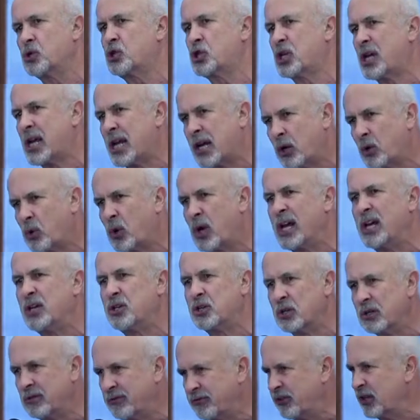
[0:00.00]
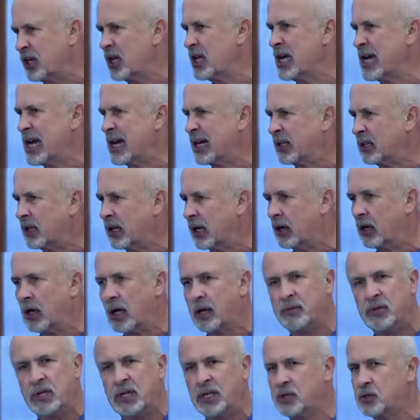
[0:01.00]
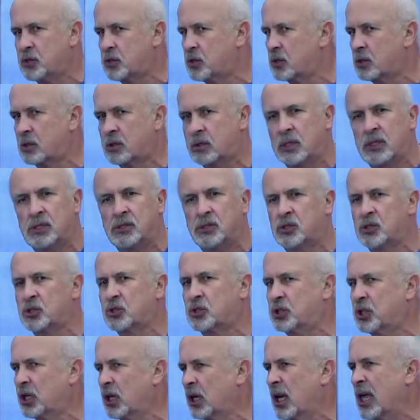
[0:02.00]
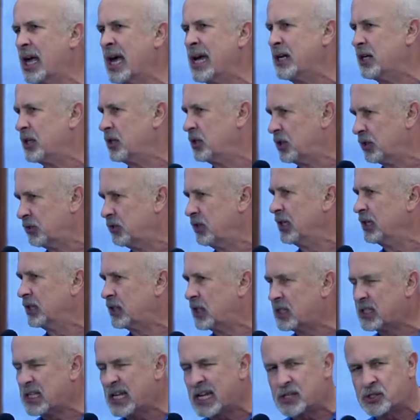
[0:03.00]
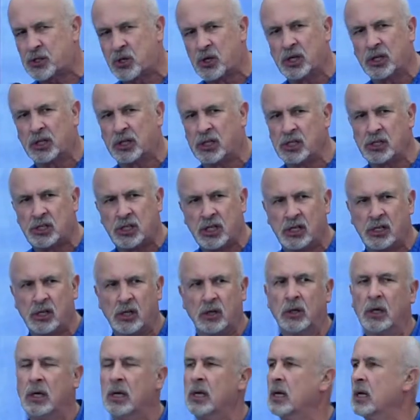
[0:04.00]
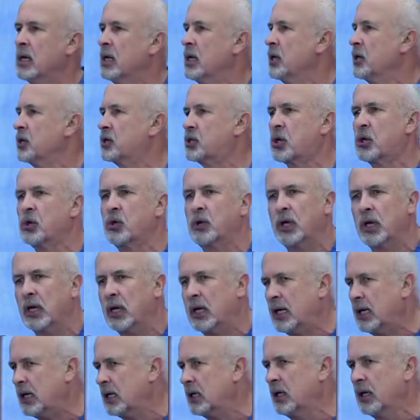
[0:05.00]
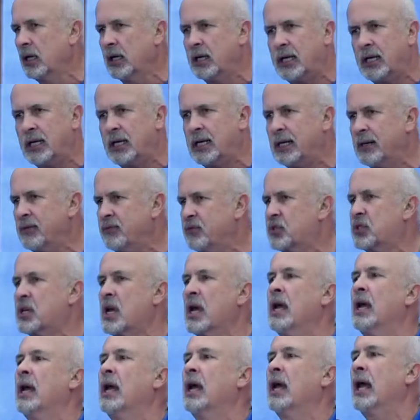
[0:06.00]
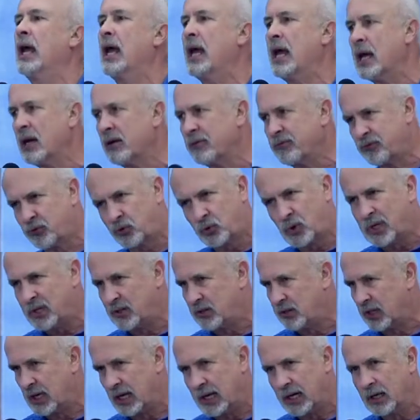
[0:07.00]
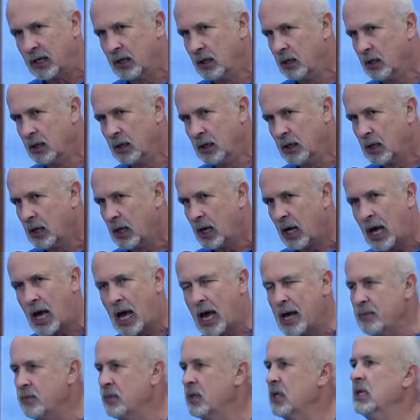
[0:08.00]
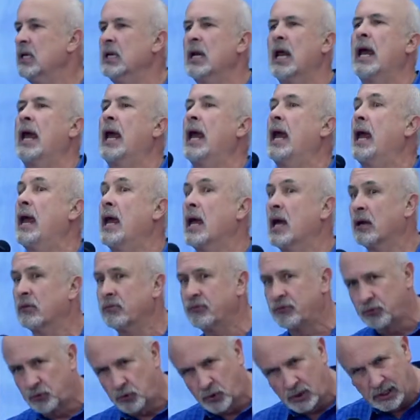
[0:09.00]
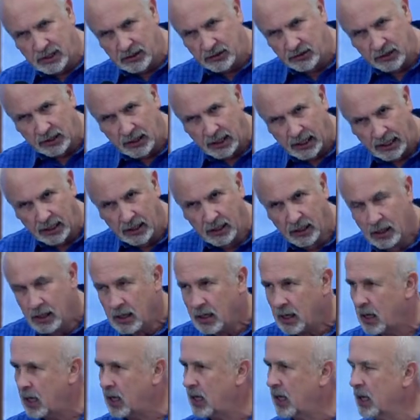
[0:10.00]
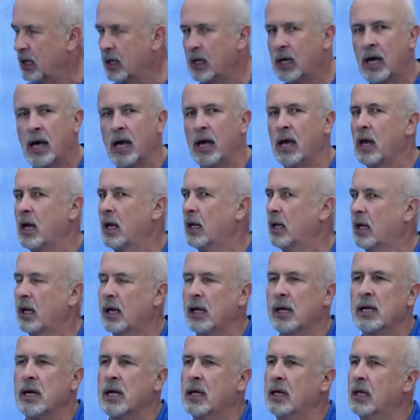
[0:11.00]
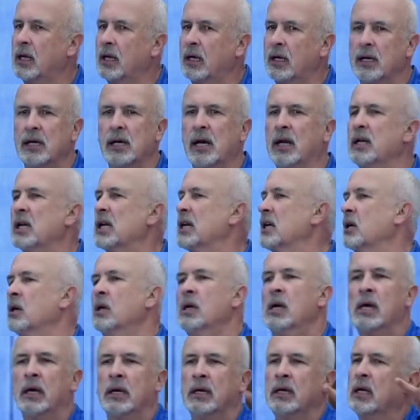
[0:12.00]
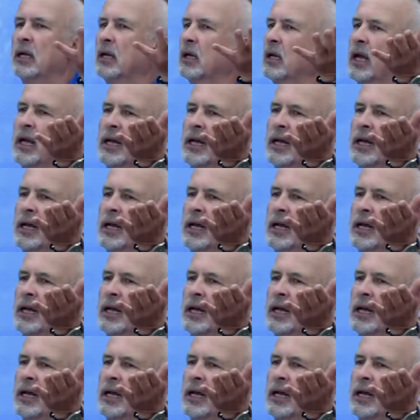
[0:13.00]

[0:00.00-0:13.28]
generation flying there. I mean, he's just, he's just delighted to think that that's going to continue. So he leaves everything. I mean, everything. Uh, and, and, now, now,